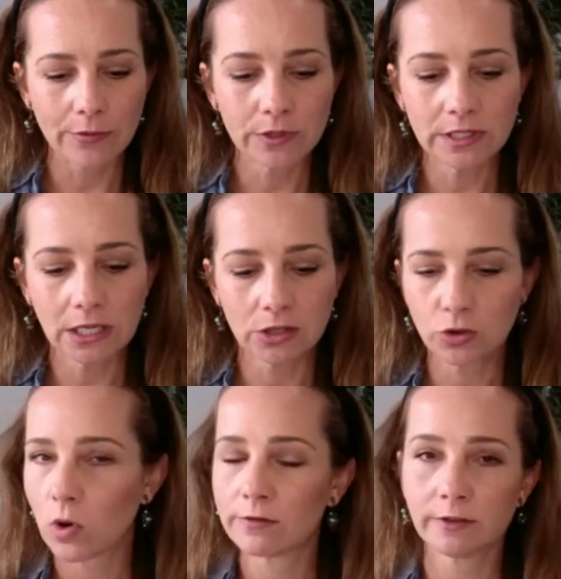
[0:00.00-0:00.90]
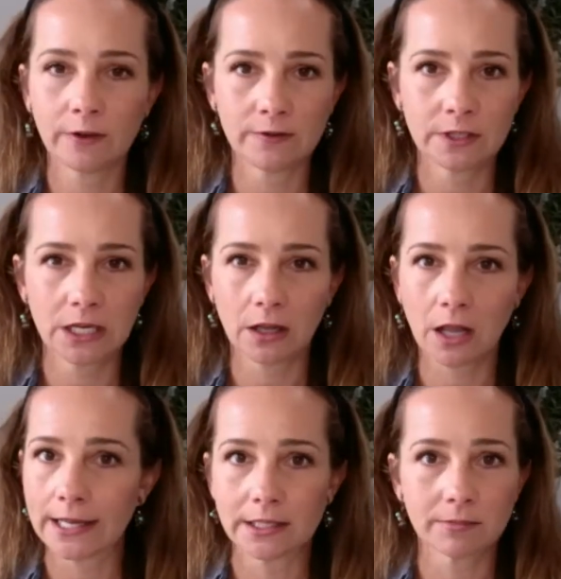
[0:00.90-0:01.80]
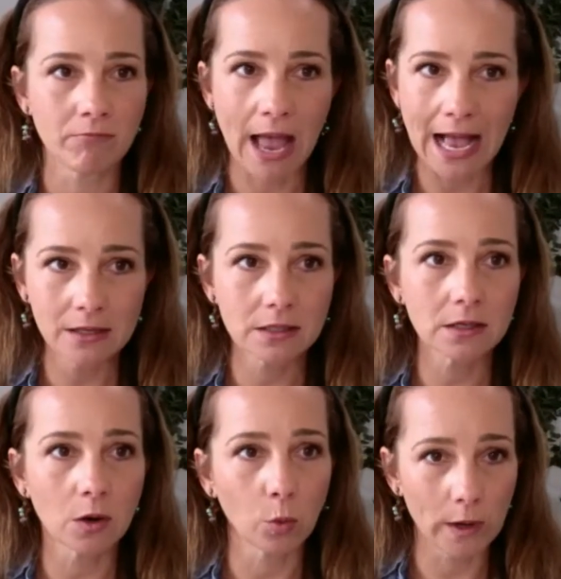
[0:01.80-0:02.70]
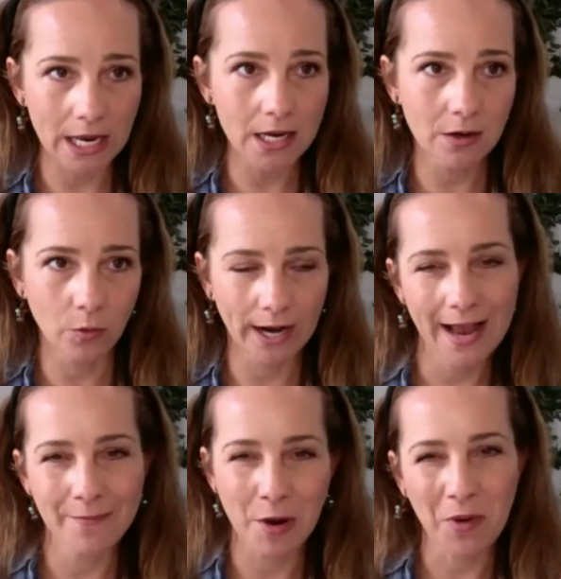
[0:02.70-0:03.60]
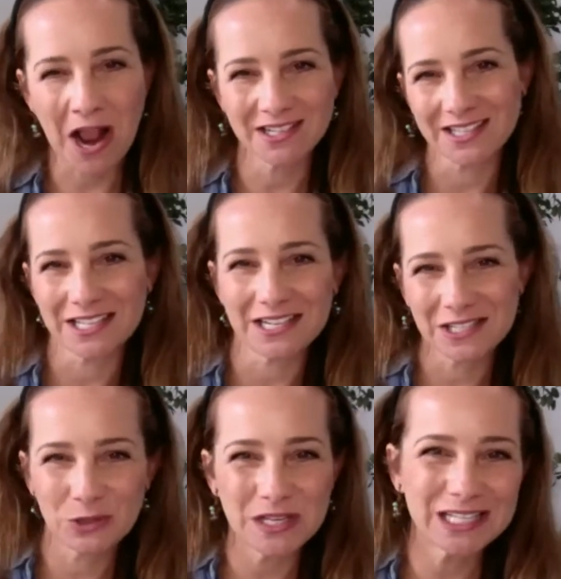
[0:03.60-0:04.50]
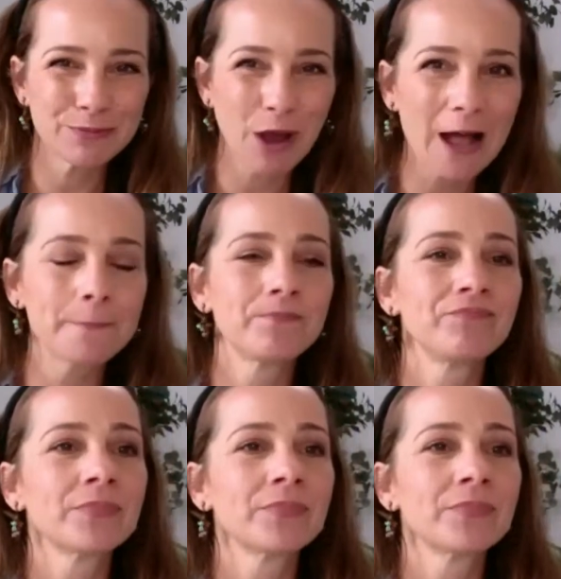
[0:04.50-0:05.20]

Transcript: I was seeing 12 to 15 clients max a week when I had my practice in its sweet spot.